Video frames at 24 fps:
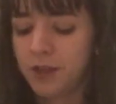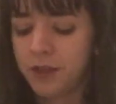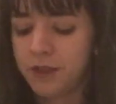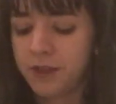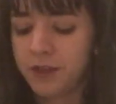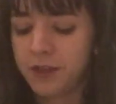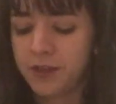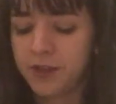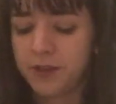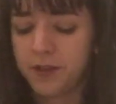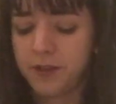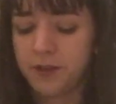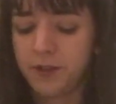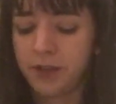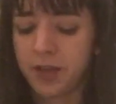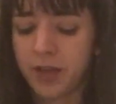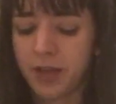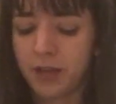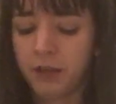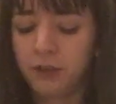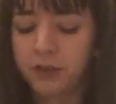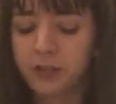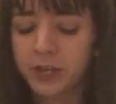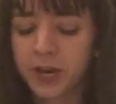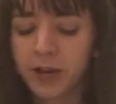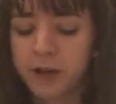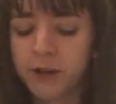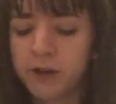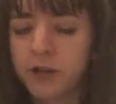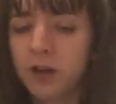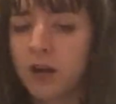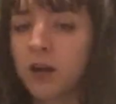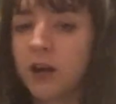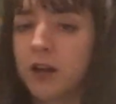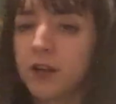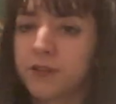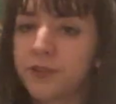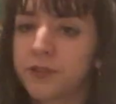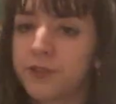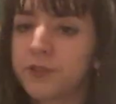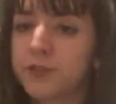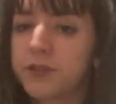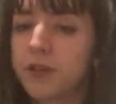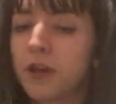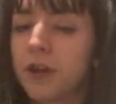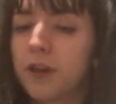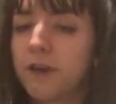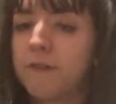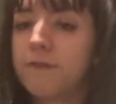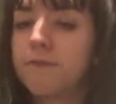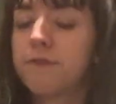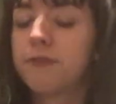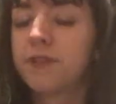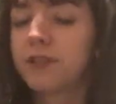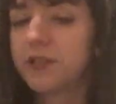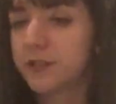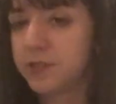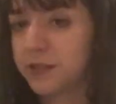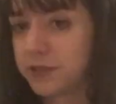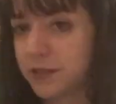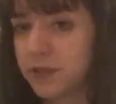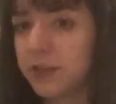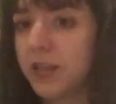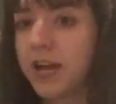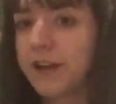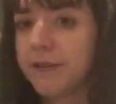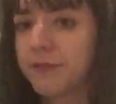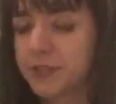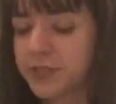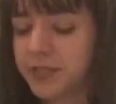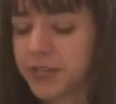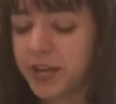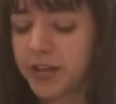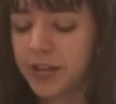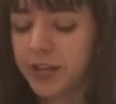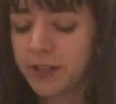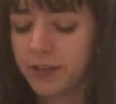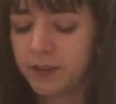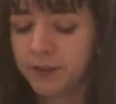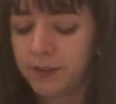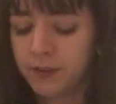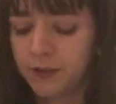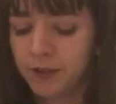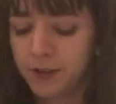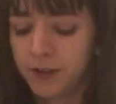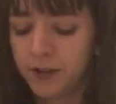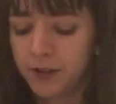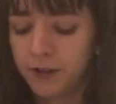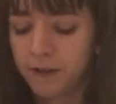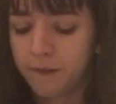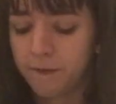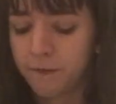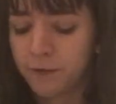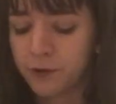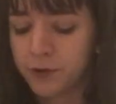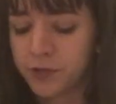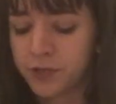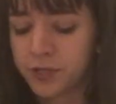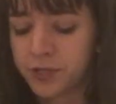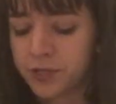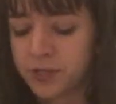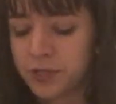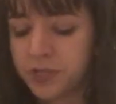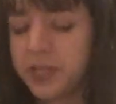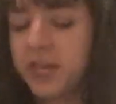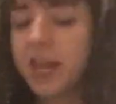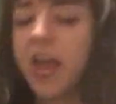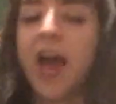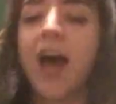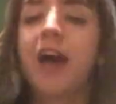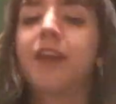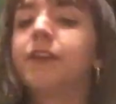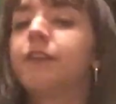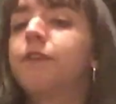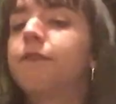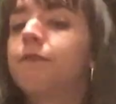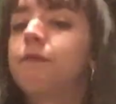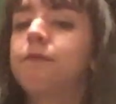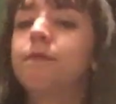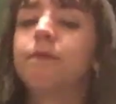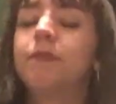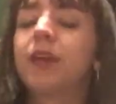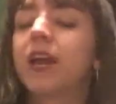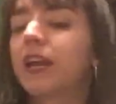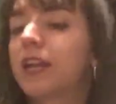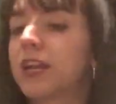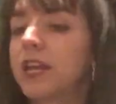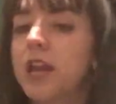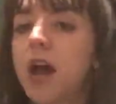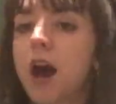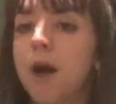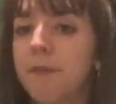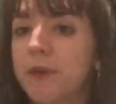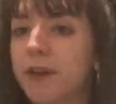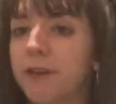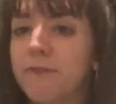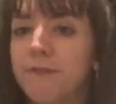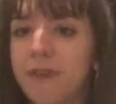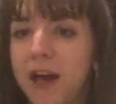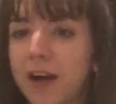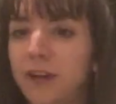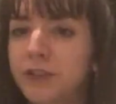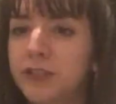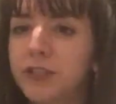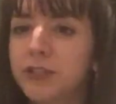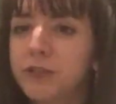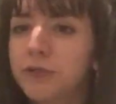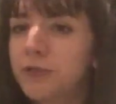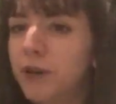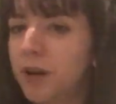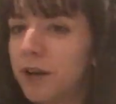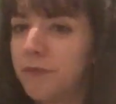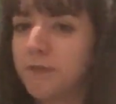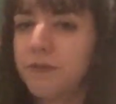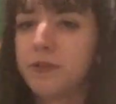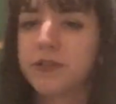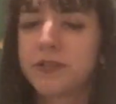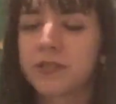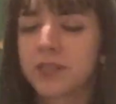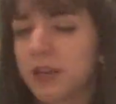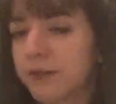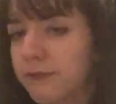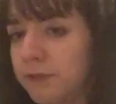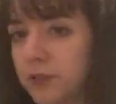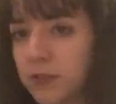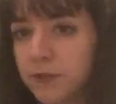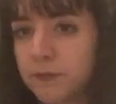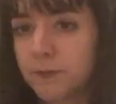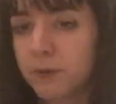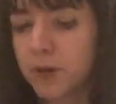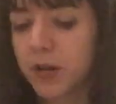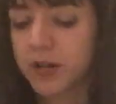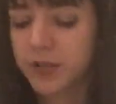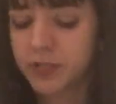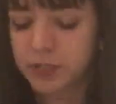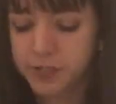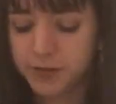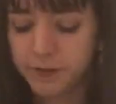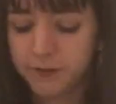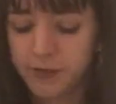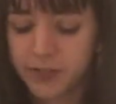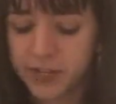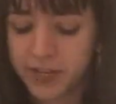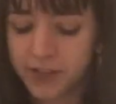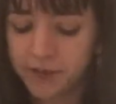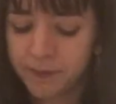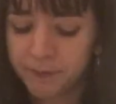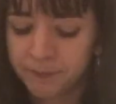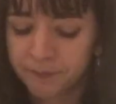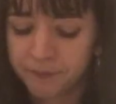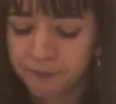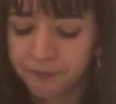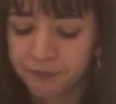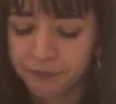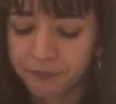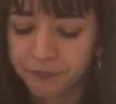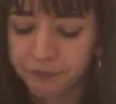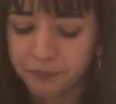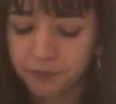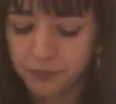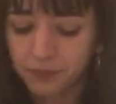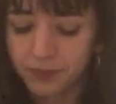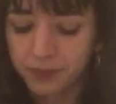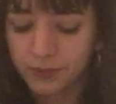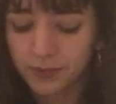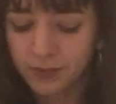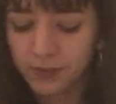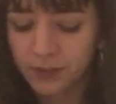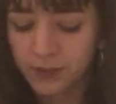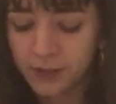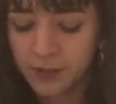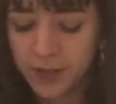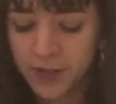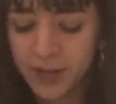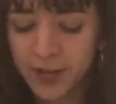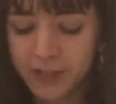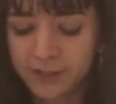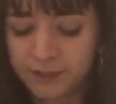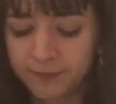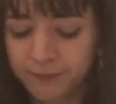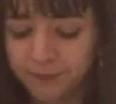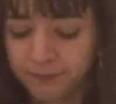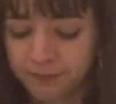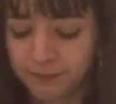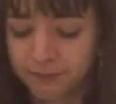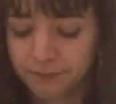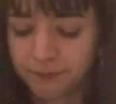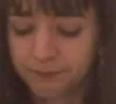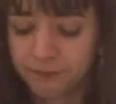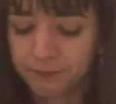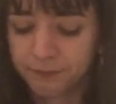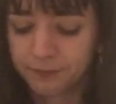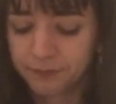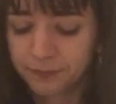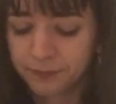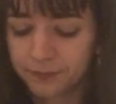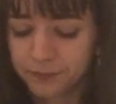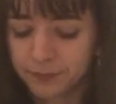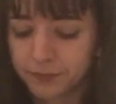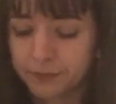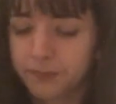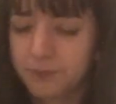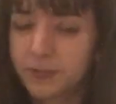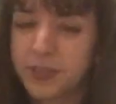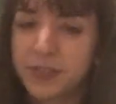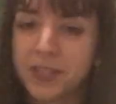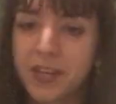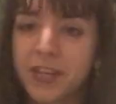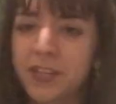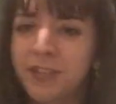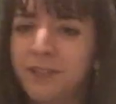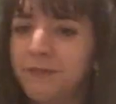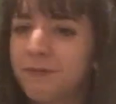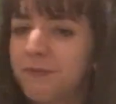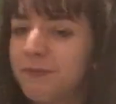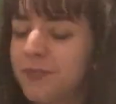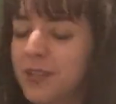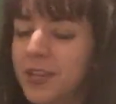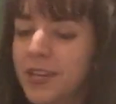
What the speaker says: the healthcare costs of this lifestyle versus the added economic value of this level of productivity. But then